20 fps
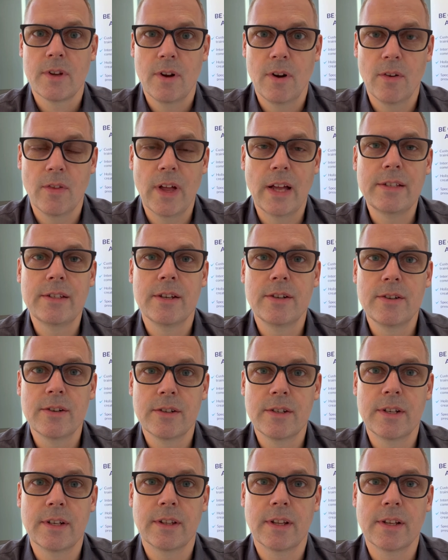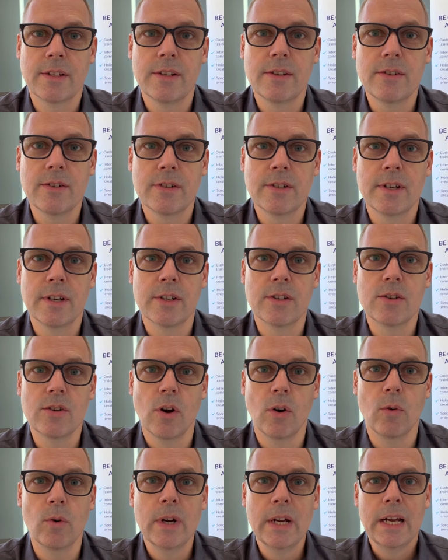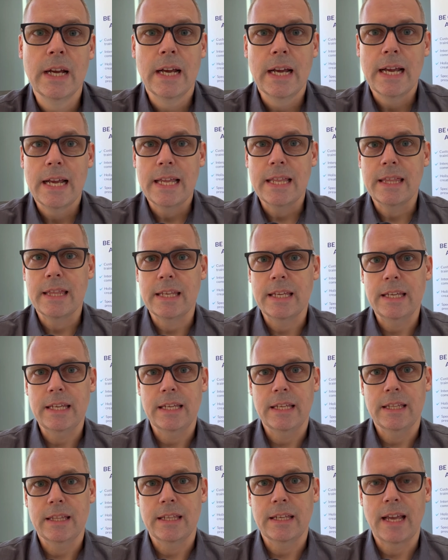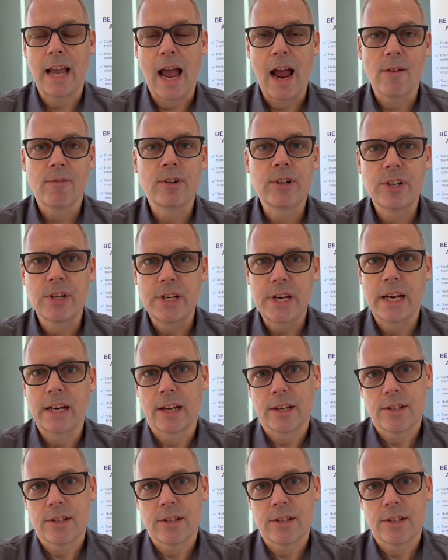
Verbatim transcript: Well, that's interesting. That's interesting. So, the the average Canadian.